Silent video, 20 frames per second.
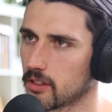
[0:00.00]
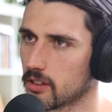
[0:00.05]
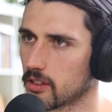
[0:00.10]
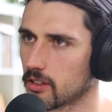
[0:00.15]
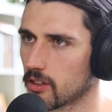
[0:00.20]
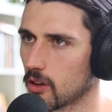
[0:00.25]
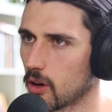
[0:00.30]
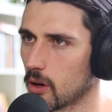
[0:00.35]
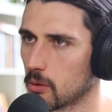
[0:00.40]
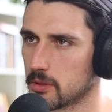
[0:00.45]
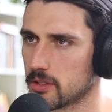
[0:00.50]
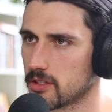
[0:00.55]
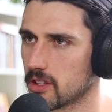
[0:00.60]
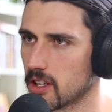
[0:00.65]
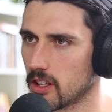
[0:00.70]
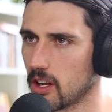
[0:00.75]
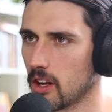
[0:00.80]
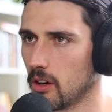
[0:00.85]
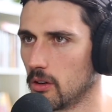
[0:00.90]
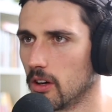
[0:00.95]
So I would
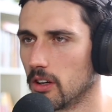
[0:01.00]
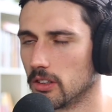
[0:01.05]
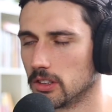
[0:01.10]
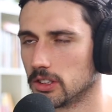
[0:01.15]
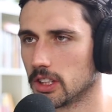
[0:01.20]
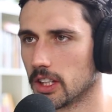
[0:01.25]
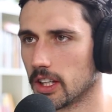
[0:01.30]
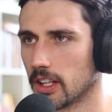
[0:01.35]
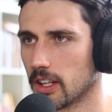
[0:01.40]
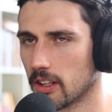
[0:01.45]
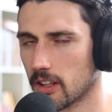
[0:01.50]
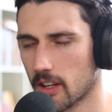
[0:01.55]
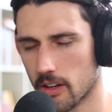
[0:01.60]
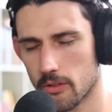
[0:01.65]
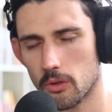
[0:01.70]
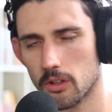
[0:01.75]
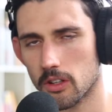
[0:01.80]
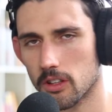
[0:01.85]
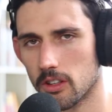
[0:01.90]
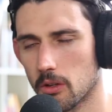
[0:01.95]
say no. I would say
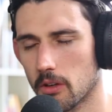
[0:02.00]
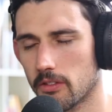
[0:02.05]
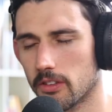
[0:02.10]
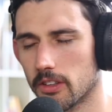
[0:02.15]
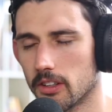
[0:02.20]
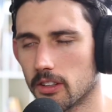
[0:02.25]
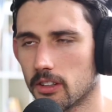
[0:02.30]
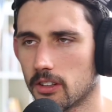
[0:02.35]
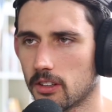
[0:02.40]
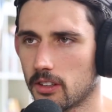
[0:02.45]
everyone can do everything.